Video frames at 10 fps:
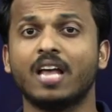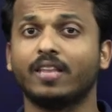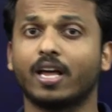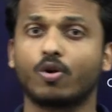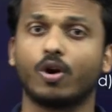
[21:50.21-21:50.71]

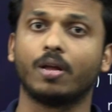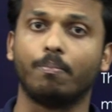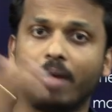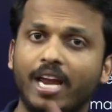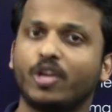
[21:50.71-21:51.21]
They are called the
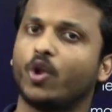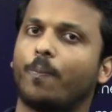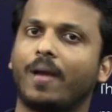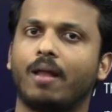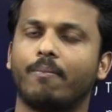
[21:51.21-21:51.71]
main
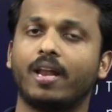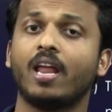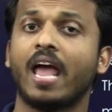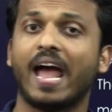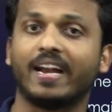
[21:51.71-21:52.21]
group
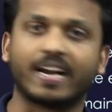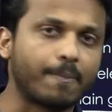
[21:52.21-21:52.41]
element and